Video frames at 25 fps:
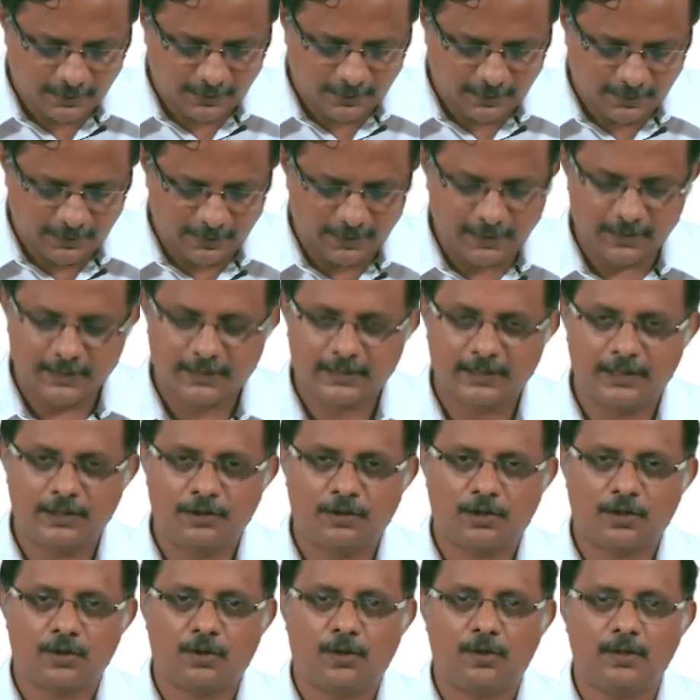Let us say
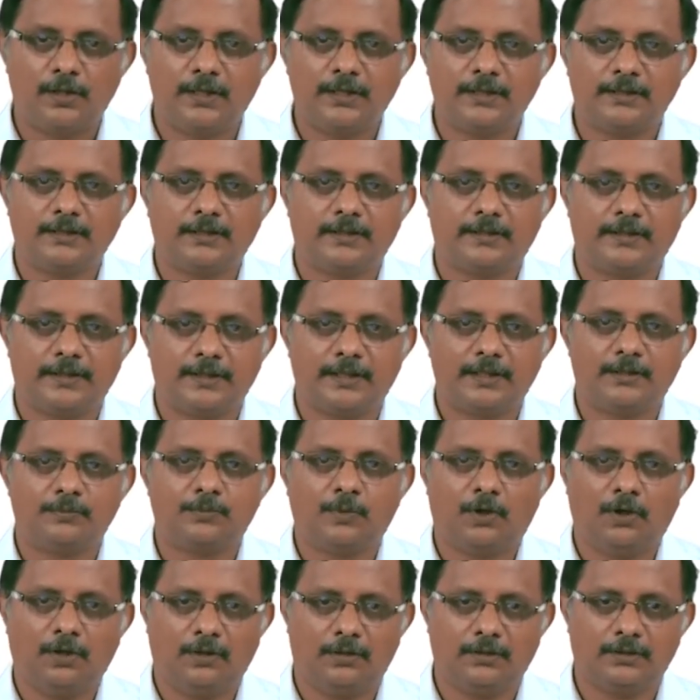you are holding a cricket
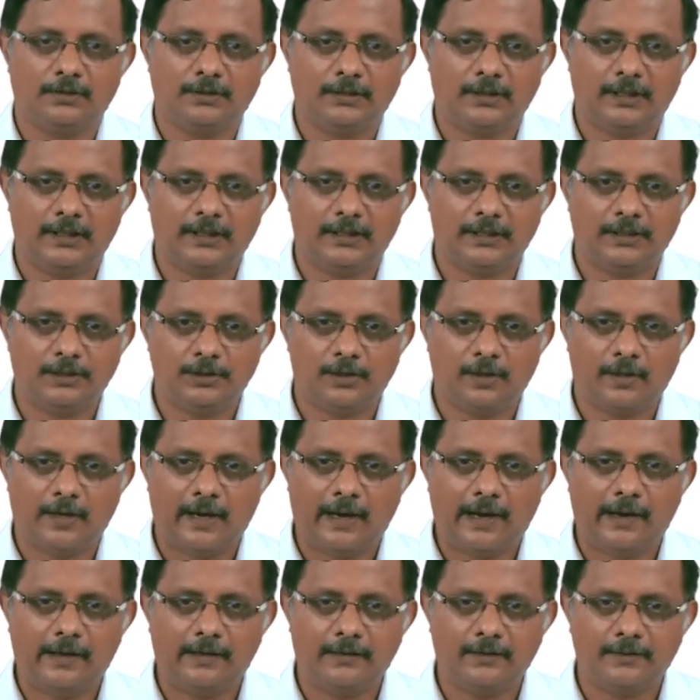ball right in your
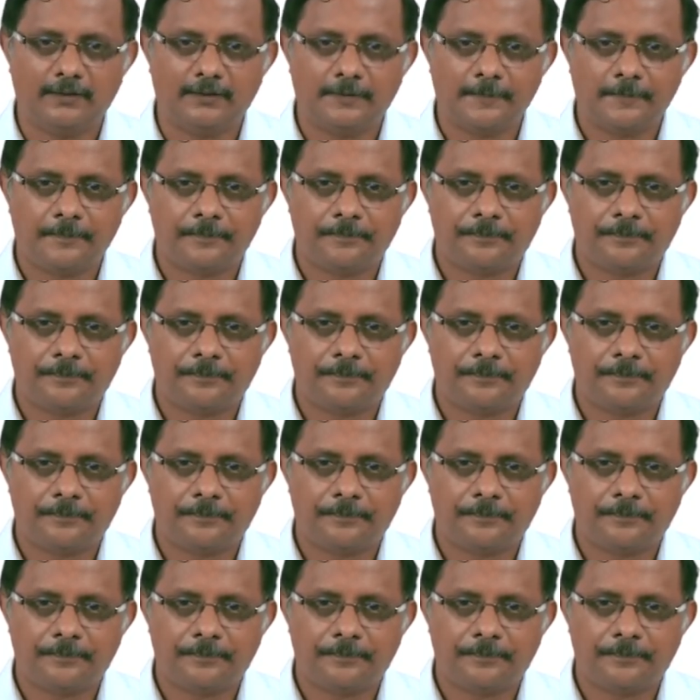hand,